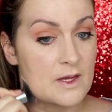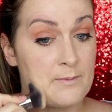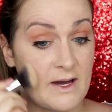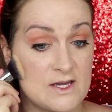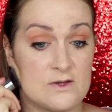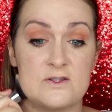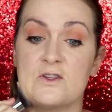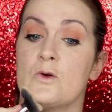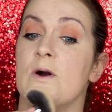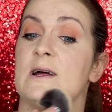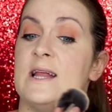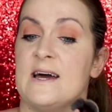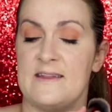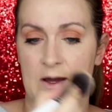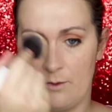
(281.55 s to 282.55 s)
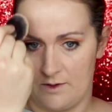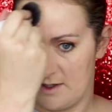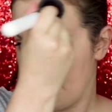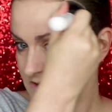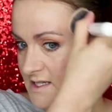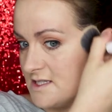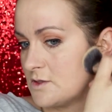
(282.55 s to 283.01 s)
But I used to quite like that one,
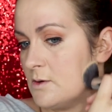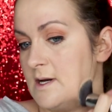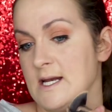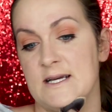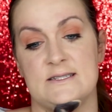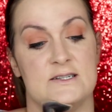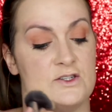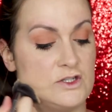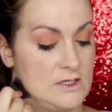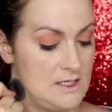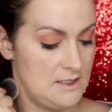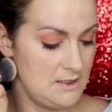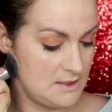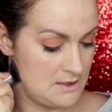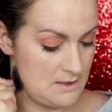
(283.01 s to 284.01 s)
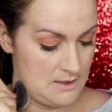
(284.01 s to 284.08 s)
and this is quite nice actually.